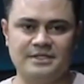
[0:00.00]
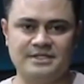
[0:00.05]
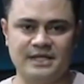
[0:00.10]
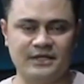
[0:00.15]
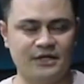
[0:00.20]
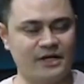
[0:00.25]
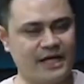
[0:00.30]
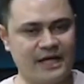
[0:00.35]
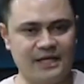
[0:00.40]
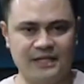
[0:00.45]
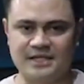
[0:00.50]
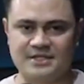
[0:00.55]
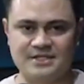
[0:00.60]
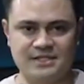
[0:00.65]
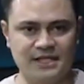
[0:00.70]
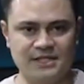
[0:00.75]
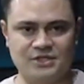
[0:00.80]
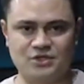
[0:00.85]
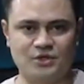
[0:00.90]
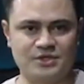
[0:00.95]
said, okay,
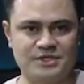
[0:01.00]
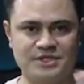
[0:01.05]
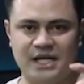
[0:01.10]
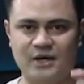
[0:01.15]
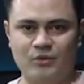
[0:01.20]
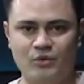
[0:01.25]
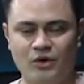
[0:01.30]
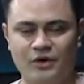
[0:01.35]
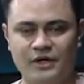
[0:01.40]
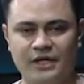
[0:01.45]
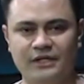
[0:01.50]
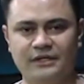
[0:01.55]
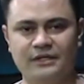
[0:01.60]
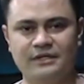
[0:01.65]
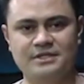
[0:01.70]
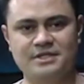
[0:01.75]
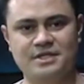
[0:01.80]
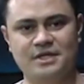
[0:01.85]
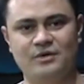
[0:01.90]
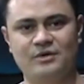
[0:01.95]
let's all start walking.
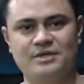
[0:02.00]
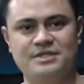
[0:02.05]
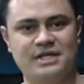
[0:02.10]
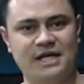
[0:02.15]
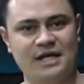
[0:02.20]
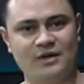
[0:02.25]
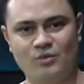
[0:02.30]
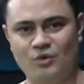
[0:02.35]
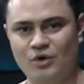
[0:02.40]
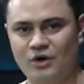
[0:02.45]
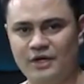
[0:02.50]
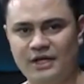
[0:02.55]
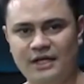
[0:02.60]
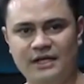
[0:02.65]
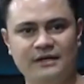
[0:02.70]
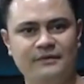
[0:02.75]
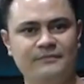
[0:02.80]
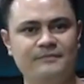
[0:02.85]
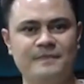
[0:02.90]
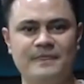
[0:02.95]
So we started
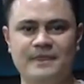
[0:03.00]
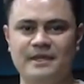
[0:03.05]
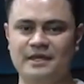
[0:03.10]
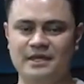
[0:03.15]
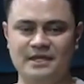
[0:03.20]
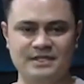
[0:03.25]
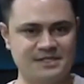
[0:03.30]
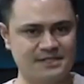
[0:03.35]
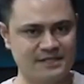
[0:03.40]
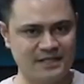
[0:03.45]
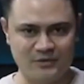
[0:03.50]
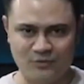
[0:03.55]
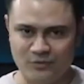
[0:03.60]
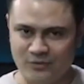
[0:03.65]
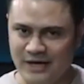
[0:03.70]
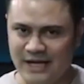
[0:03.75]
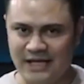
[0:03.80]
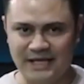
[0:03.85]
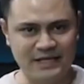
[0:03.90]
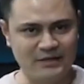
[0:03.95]
walking. It started
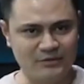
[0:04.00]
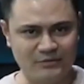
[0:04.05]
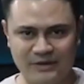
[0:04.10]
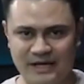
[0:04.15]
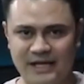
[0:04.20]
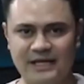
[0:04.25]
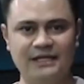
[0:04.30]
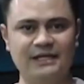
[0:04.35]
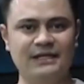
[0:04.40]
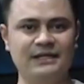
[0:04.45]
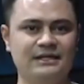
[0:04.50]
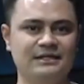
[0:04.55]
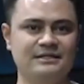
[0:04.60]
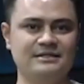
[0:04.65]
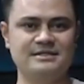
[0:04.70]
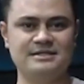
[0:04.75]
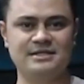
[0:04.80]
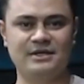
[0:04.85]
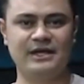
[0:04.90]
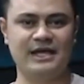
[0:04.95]
raining,
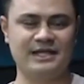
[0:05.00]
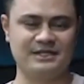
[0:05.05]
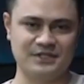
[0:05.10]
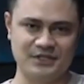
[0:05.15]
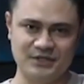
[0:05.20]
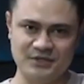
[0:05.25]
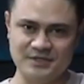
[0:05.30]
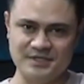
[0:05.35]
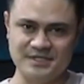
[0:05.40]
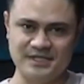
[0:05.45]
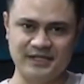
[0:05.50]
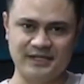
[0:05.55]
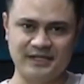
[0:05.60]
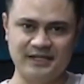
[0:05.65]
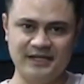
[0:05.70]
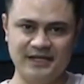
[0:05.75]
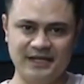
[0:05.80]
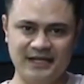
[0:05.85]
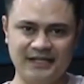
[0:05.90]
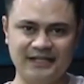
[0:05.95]
and so had to use
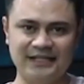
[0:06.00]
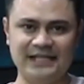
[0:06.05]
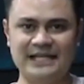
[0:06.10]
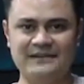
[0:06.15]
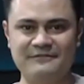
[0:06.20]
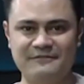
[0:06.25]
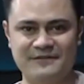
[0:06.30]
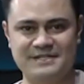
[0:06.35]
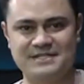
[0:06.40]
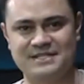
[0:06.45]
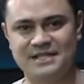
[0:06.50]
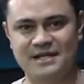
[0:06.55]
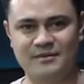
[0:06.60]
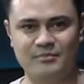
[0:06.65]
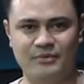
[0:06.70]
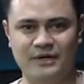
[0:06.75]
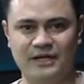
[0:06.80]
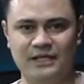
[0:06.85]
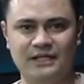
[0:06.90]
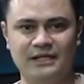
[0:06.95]
a leaf as an
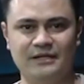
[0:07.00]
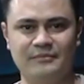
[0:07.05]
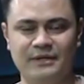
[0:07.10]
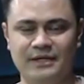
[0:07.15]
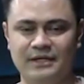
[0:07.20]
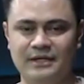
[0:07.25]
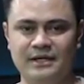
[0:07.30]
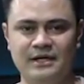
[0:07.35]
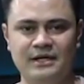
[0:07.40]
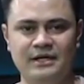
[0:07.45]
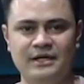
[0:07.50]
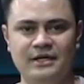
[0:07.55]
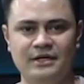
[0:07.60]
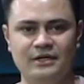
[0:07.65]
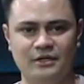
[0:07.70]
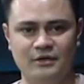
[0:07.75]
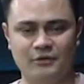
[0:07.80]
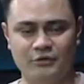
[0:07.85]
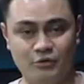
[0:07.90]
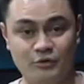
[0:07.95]
umbrella. But,
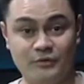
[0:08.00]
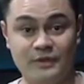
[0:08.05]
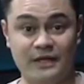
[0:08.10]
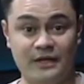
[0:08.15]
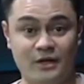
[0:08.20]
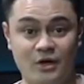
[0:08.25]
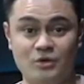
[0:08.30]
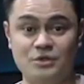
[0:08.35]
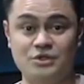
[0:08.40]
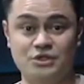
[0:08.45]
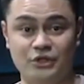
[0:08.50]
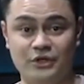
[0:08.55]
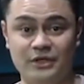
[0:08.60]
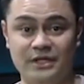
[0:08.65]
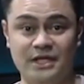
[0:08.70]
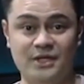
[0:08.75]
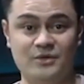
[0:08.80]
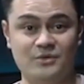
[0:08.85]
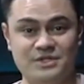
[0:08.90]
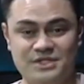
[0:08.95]
you know, through that whole
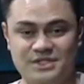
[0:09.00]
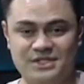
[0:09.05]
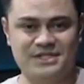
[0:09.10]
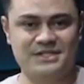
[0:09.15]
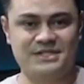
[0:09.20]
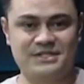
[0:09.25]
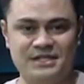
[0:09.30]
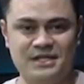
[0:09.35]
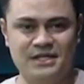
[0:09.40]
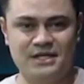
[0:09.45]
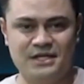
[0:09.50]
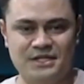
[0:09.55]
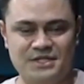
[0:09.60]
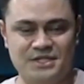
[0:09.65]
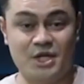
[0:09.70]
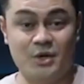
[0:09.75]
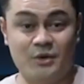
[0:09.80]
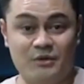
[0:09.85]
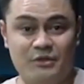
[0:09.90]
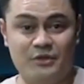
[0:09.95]
journey, he was just
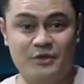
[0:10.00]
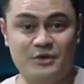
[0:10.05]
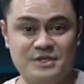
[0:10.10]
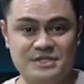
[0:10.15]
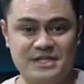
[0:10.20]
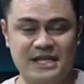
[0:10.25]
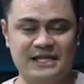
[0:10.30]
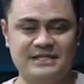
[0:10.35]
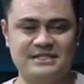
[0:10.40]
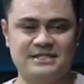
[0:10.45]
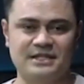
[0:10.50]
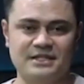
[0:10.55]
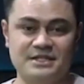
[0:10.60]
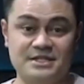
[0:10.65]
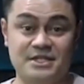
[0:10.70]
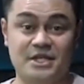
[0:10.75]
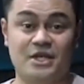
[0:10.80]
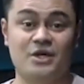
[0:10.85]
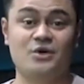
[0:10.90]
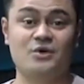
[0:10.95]
so
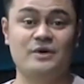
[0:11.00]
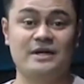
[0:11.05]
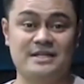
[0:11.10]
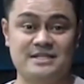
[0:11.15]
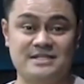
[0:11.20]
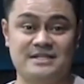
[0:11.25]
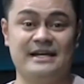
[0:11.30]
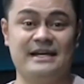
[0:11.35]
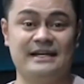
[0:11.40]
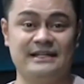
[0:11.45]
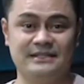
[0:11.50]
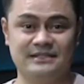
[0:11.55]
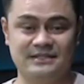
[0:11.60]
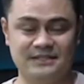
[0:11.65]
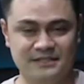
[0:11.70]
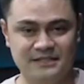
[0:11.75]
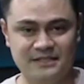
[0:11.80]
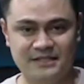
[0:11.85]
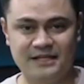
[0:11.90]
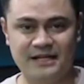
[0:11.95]
enthusiastic, so excited,
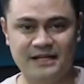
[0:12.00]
